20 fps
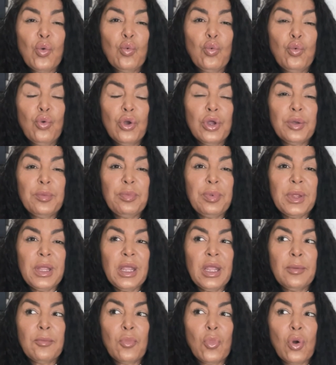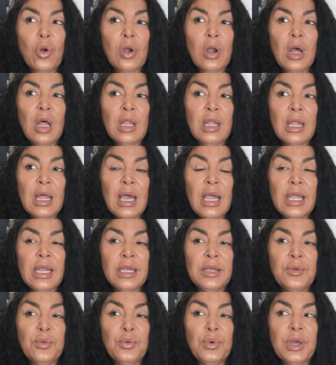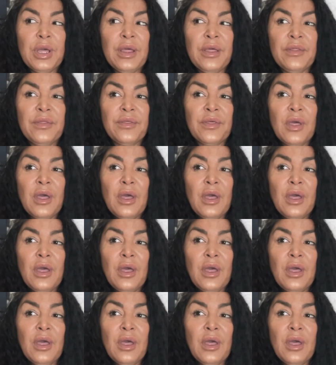would be more aligned with